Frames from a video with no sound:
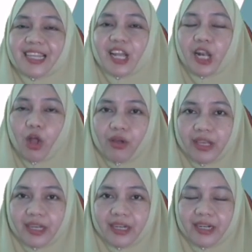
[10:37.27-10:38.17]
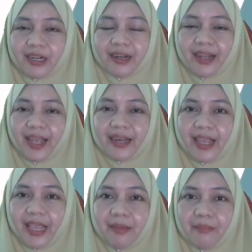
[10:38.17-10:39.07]
longer at
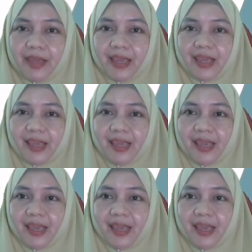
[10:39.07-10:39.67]
AB